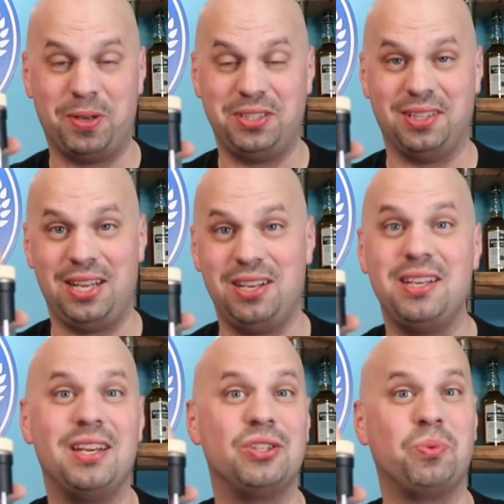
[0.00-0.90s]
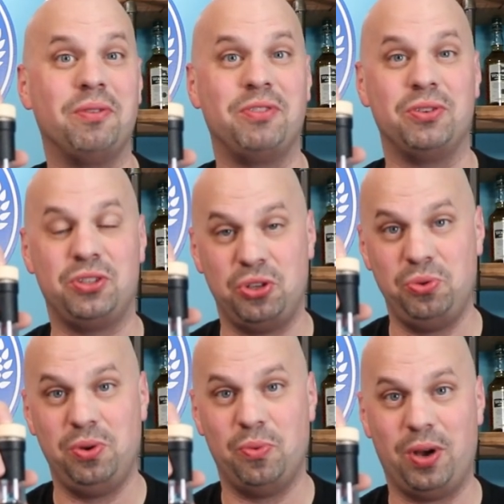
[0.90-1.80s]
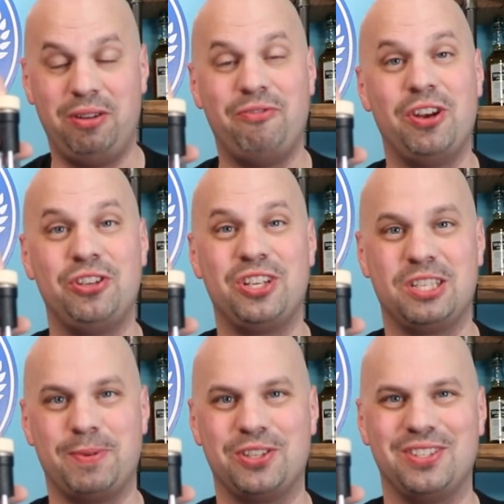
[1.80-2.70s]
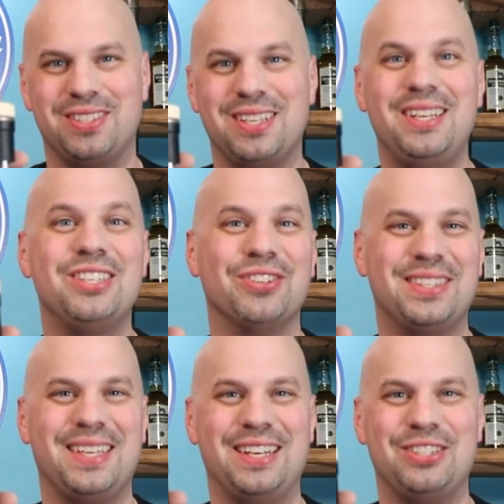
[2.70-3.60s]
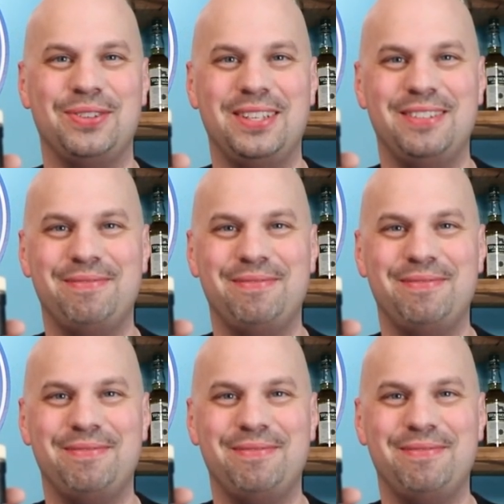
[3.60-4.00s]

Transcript: Montelena, and it's one of their two wine-finished expressions. So let's get into it.